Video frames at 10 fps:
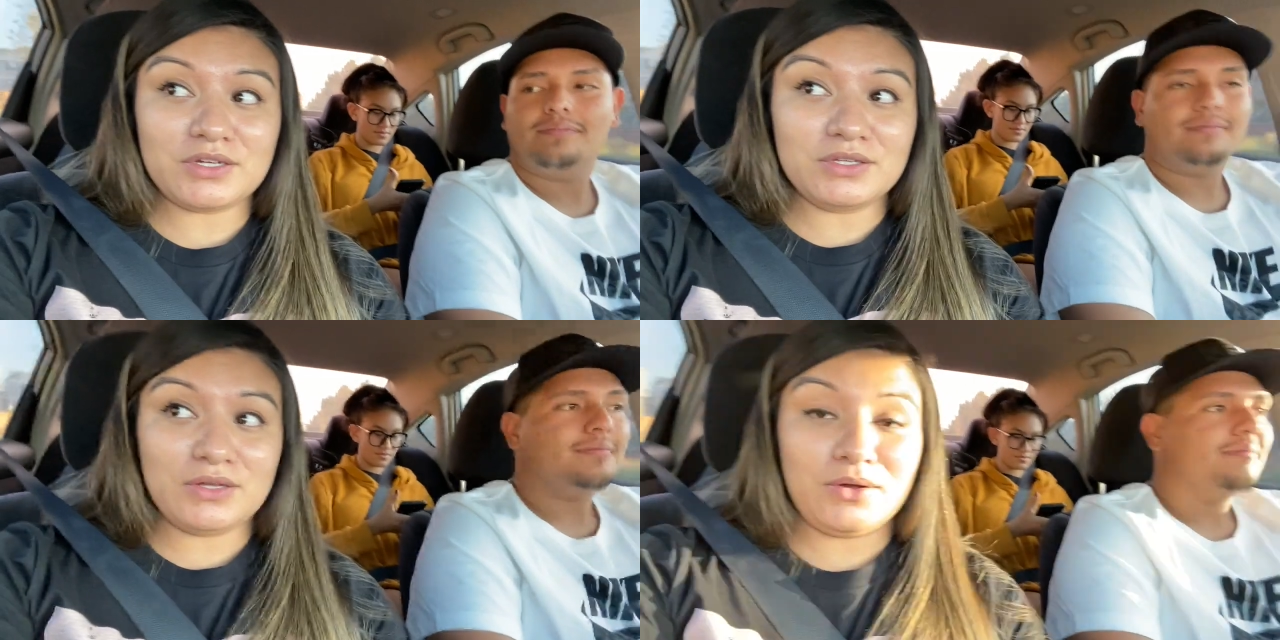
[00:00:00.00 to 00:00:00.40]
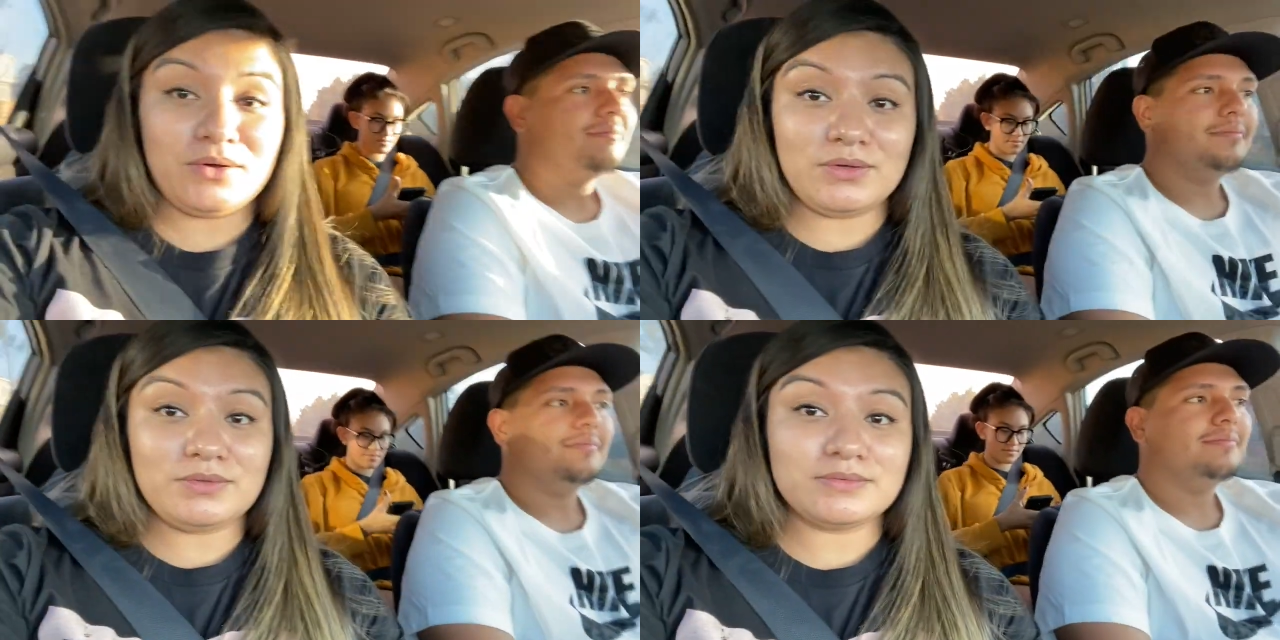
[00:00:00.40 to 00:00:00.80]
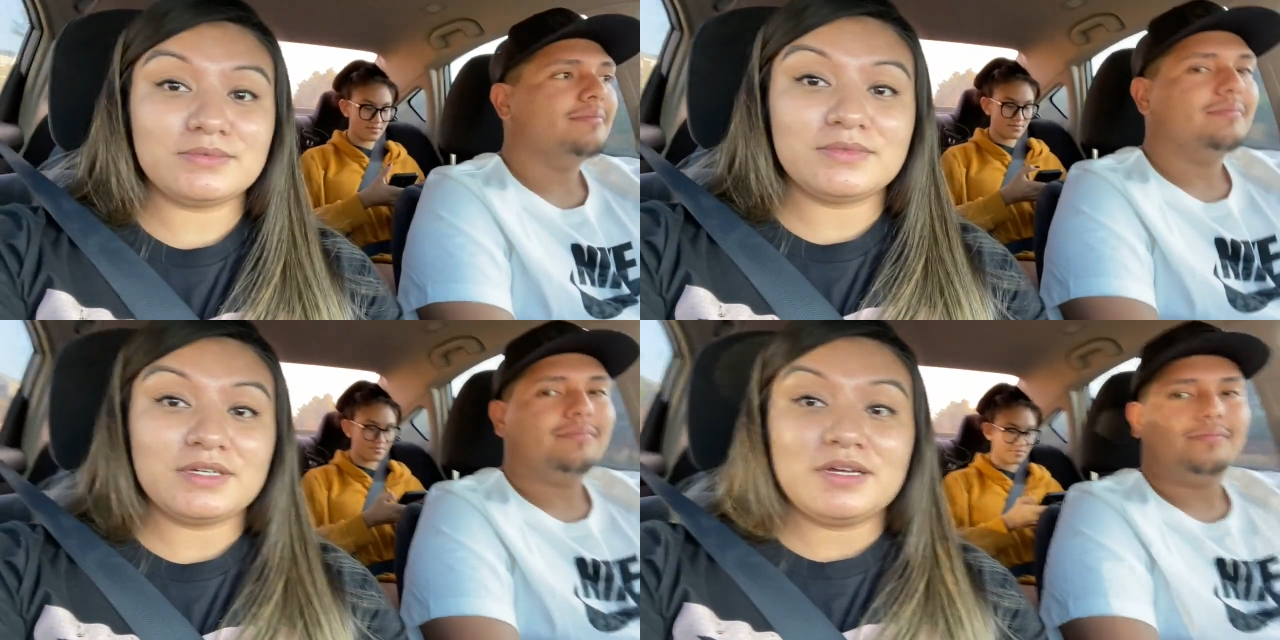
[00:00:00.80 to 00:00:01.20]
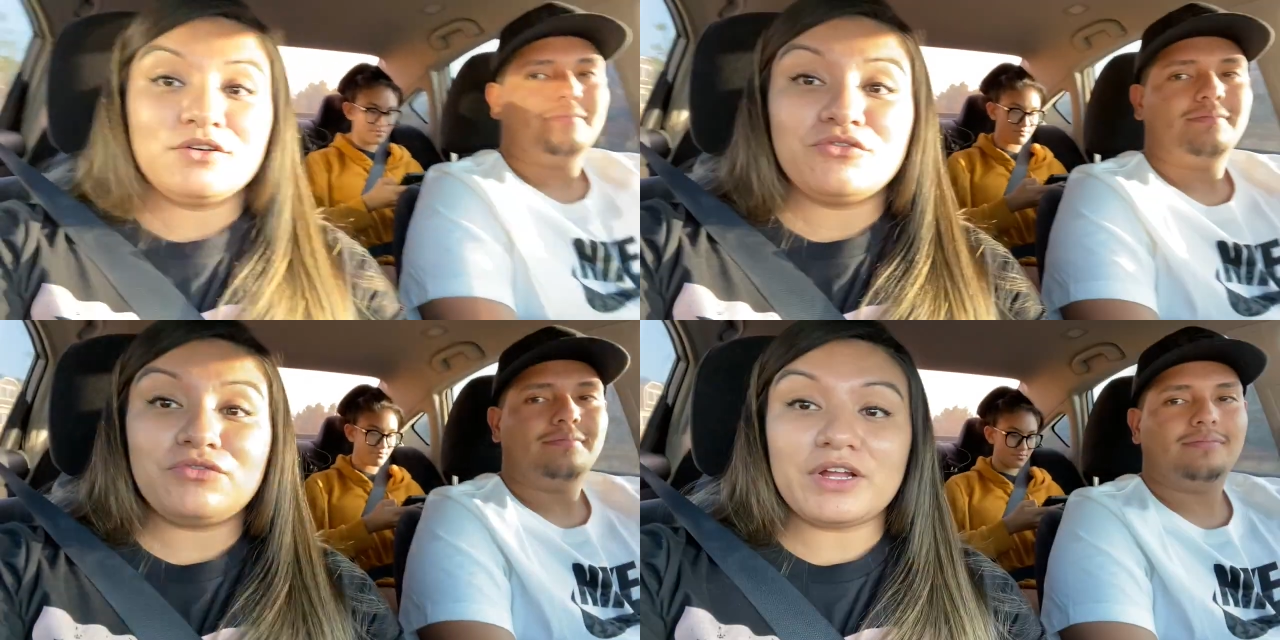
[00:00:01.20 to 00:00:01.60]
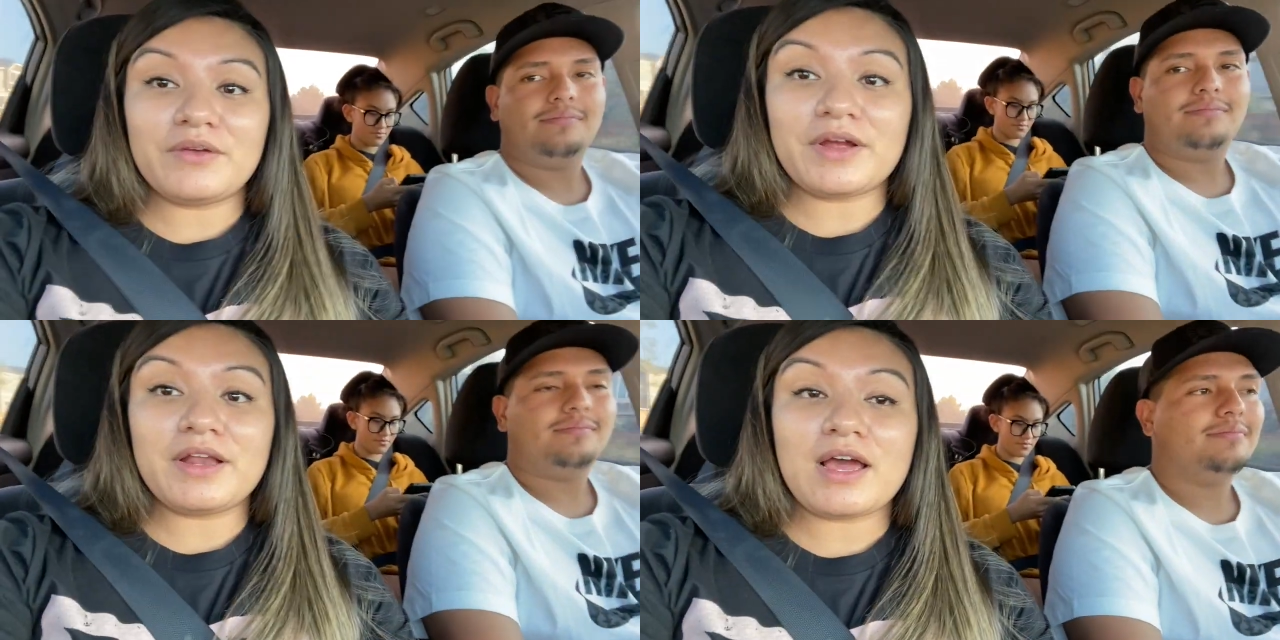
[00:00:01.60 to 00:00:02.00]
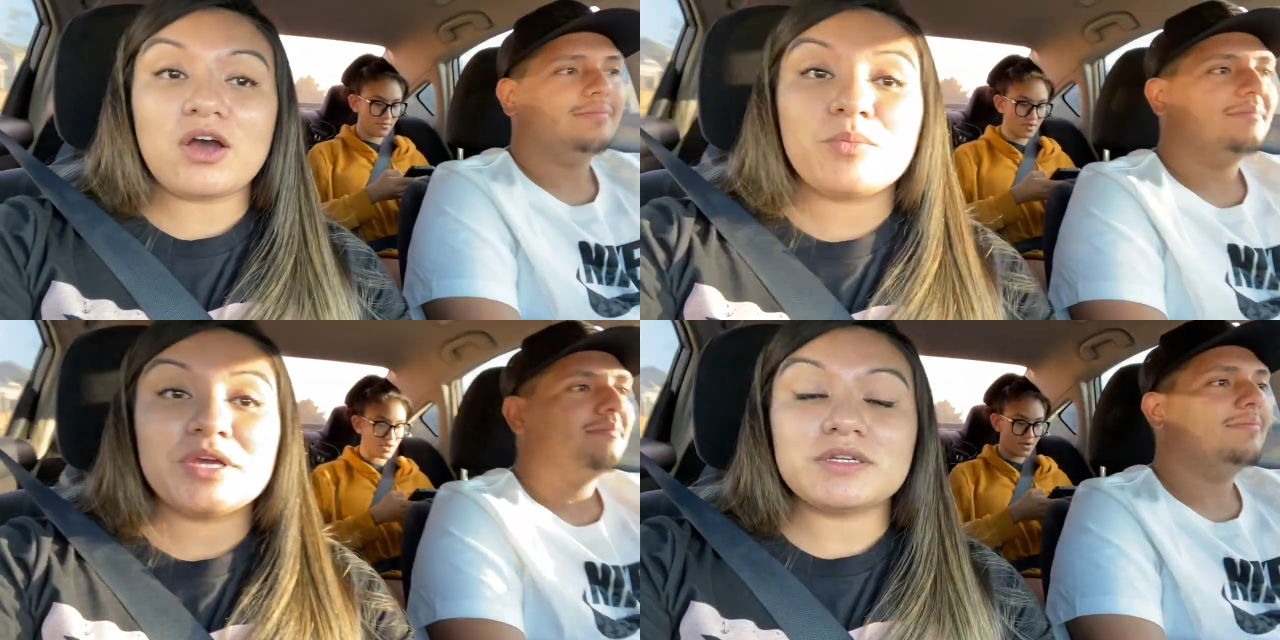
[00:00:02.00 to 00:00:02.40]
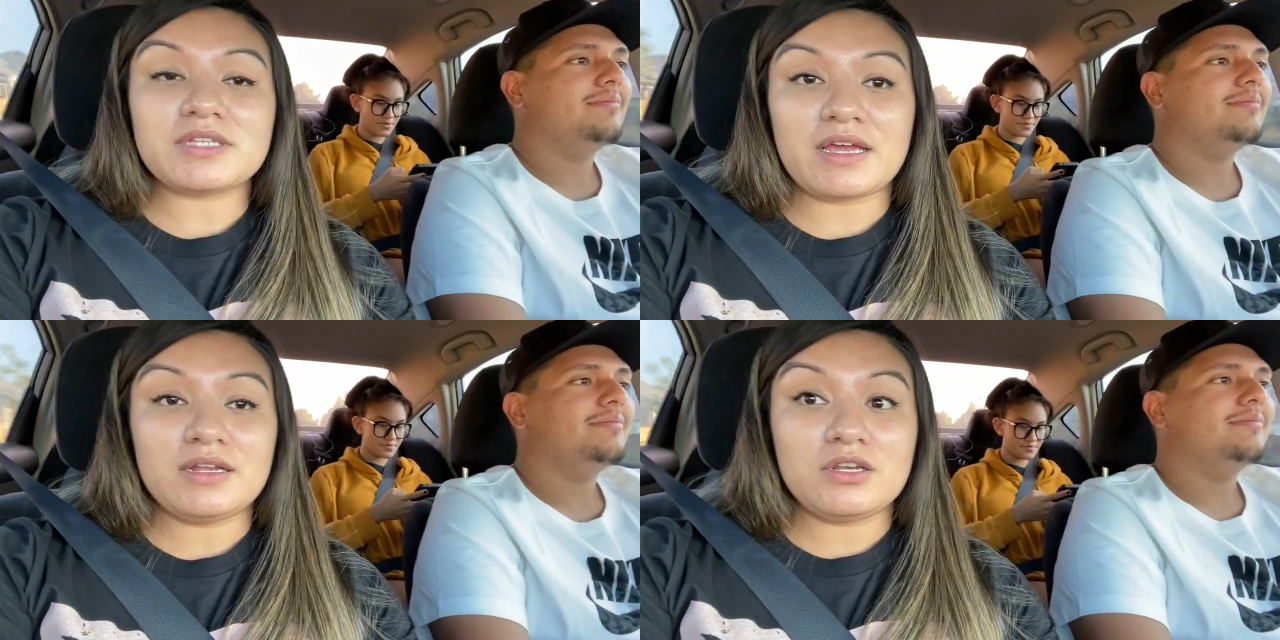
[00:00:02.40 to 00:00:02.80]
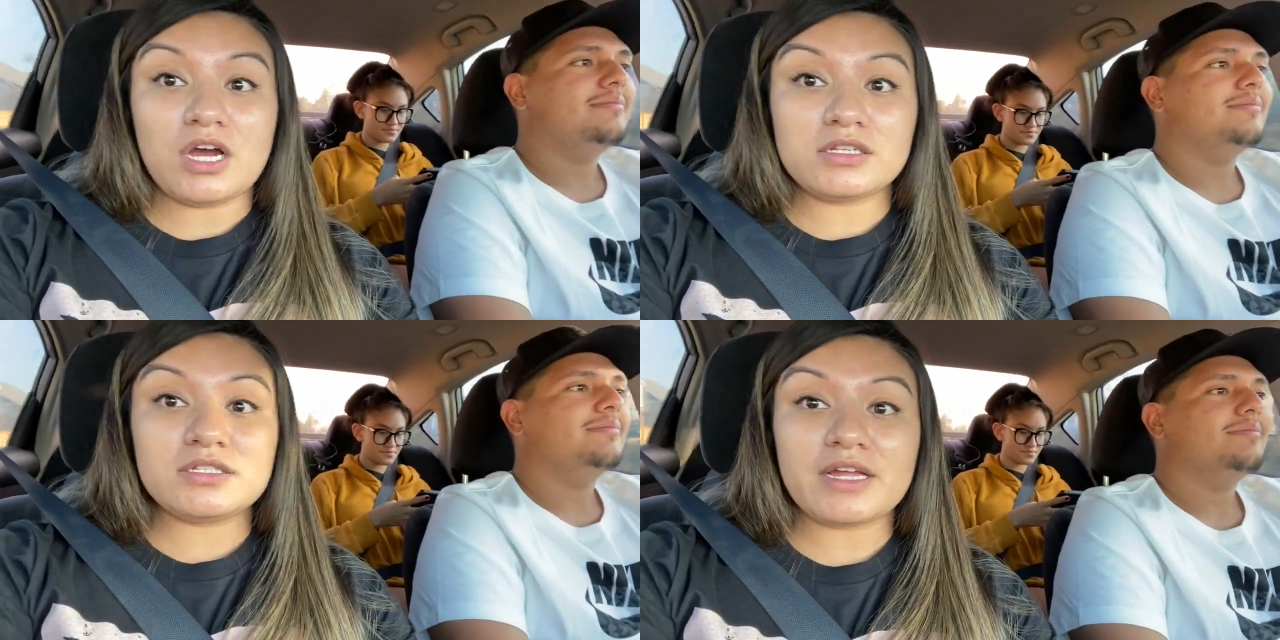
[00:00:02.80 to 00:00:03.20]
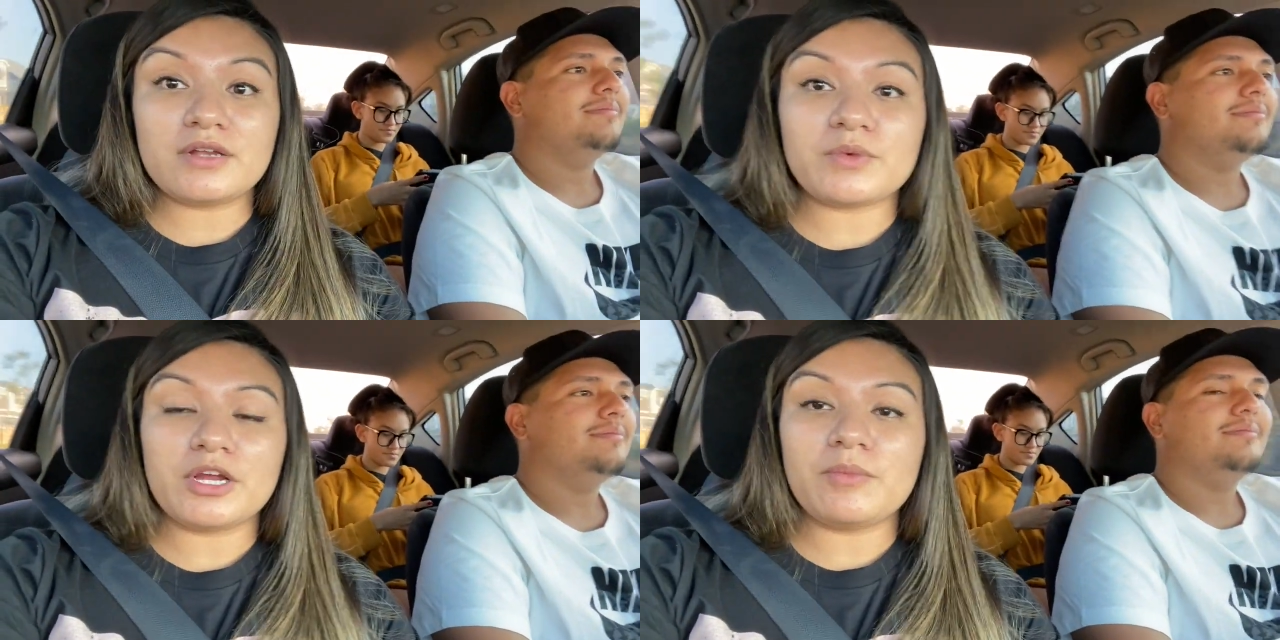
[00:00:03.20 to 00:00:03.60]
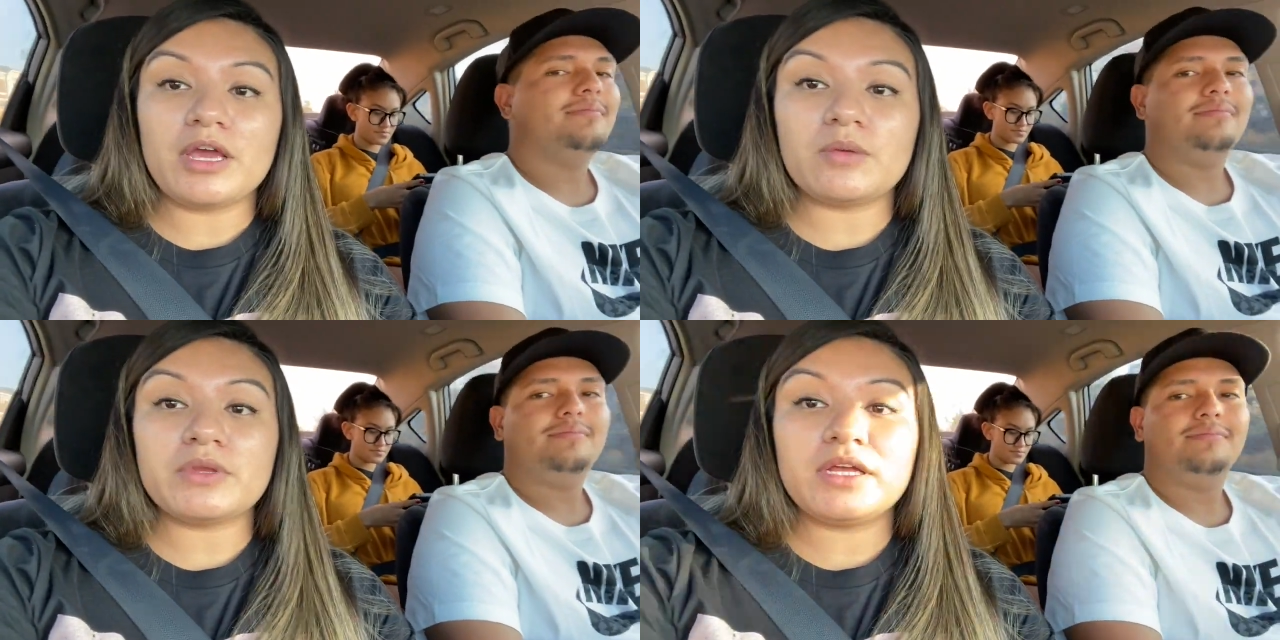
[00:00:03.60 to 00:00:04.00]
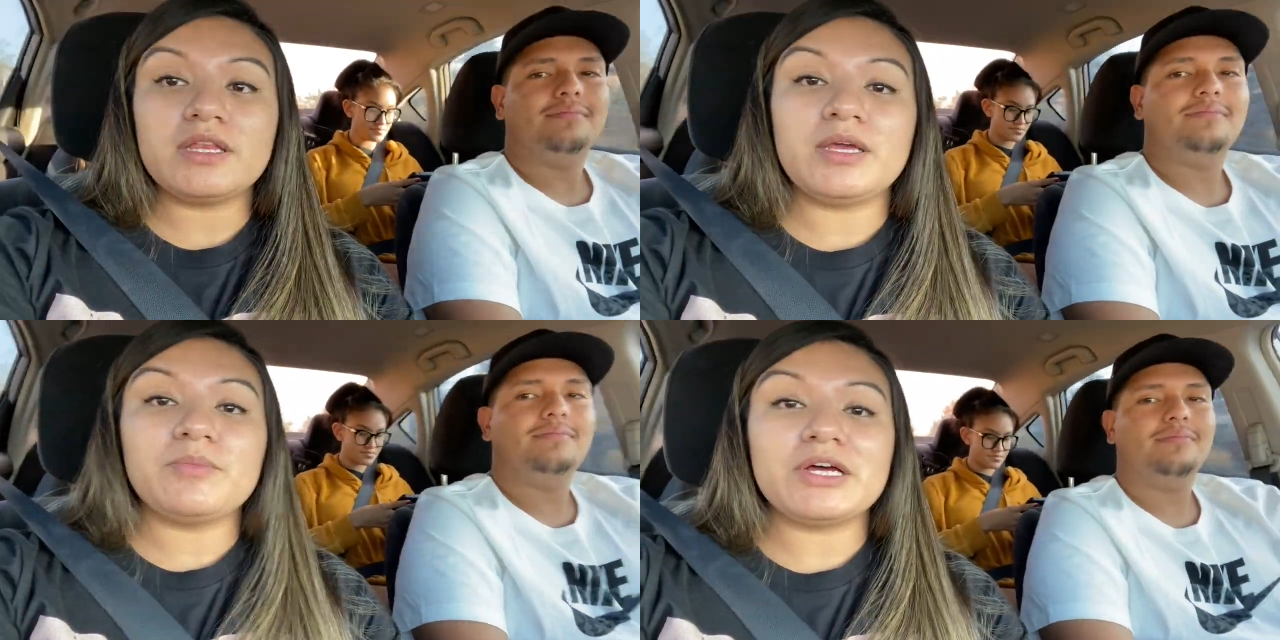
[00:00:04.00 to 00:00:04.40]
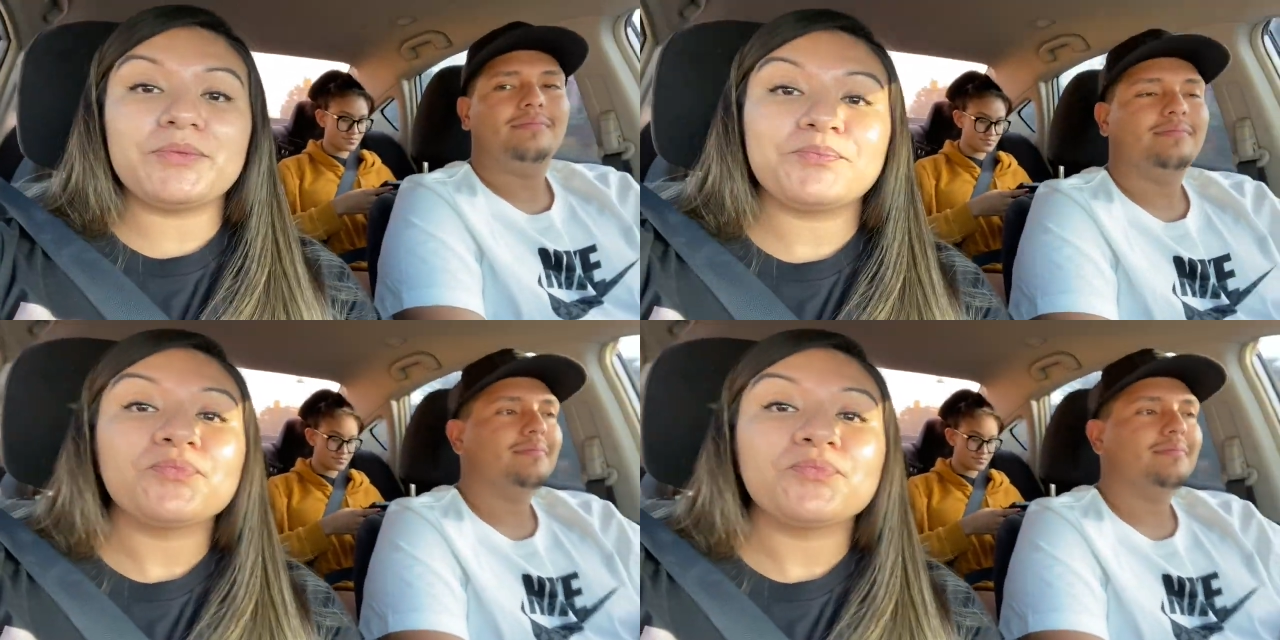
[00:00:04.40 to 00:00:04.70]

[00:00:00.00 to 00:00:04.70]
Speaker 1: a little funny right now because I cannot stand wearing makeup lately, but